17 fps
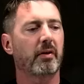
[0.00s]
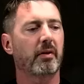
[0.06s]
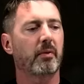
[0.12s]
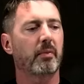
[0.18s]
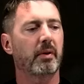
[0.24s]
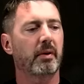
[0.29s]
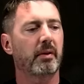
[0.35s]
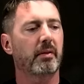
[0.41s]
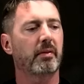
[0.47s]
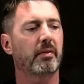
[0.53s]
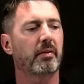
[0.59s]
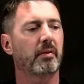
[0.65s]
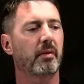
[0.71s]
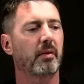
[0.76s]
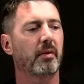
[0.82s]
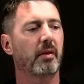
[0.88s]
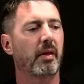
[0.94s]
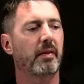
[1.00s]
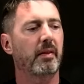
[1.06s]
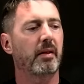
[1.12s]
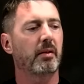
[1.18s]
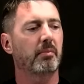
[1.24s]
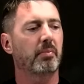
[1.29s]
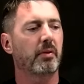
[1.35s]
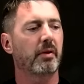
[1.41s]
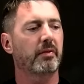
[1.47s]
with. And then
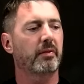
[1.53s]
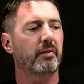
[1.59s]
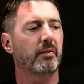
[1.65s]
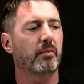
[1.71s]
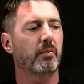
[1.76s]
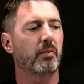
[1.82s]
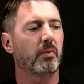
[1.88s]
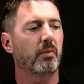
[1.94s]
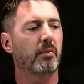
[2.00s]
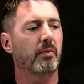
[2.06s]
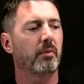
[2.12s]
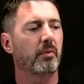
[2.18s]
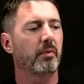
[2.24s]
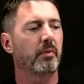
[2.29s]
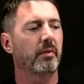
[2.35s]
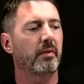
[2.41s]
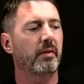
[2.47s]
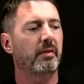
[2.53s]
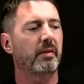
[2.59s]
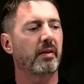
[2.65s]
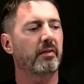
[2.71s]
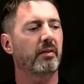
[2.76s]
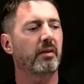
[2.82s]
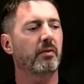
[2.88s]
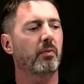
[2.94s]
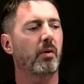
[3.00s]
plus the
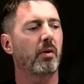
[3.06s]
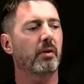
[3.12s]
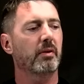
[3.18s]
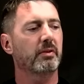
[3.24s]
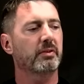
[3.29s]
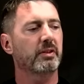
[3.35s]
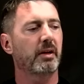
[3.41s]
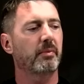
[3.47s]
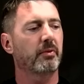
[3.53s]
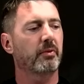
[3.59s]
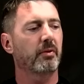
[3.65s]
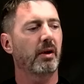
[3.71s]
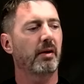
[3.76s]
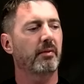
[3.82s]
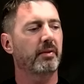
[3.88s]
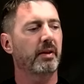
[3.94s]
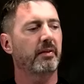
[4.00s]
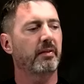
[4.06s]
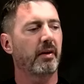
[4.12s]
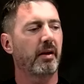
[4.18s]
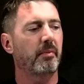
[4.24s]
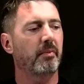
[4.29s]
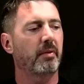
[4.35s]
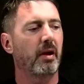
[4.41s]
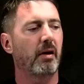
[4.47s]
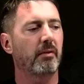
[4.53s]
density of water times gravity times
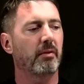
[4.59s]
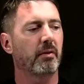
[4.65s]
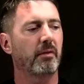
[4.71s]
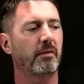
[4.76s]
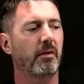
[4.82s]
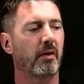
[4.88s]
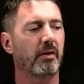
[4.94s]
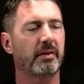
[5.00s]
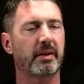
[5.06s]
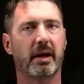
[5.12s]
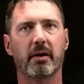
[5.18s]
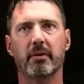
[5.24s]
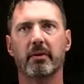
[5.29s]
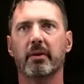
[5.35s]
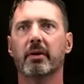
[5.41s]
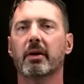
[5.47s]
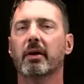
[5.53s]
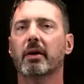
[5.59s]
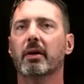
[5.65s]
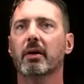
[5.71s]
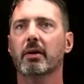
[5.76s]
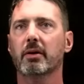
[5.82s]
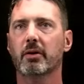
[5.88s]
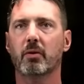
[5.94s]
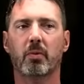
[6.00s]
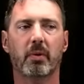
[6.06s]
however far down
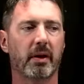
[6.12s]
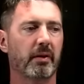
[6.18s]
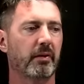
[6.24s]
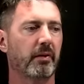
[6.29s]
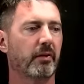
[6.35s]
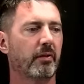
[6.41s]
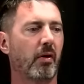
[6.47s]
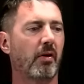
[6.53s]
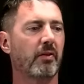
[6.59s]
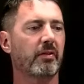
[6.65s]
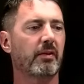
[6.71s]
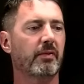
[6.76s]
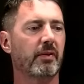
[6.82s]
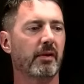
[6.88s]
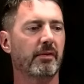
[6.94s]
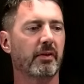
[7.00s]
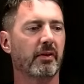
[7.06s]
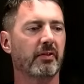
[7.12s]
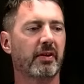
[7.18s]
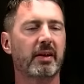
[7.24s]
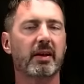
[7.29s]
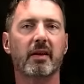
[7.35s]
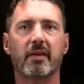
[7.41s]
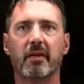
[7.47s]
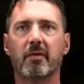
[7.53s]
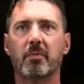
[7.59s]
you went. So honestly, if you're sitting
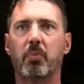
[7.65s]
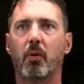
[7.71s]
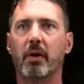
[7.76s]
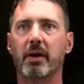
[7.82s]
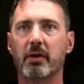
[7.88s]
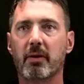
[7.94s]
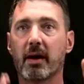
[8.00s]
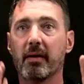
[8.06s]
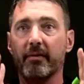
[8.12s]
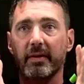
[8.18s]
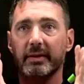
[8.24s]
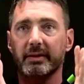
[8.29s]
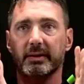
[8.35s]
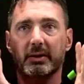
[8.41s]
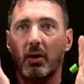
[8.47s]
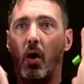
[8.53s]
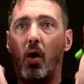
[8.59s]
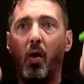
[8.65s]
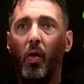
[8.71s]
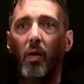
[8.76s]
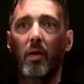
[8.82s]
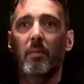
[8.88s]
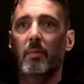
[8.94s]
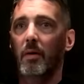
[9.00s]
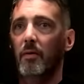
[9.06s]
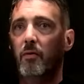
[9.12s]
at this point, you have this
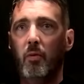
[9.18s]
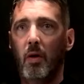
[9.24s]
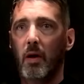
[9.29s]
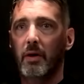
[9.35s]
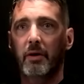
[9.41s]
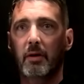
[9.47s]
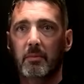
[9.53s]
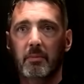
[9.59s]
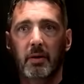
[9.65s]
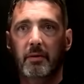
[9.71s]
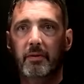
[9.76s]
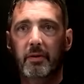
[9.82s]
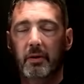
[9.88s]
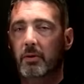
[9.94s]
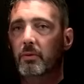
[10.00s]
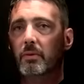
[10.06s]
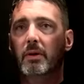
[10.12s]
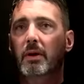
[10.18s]
column of water above you,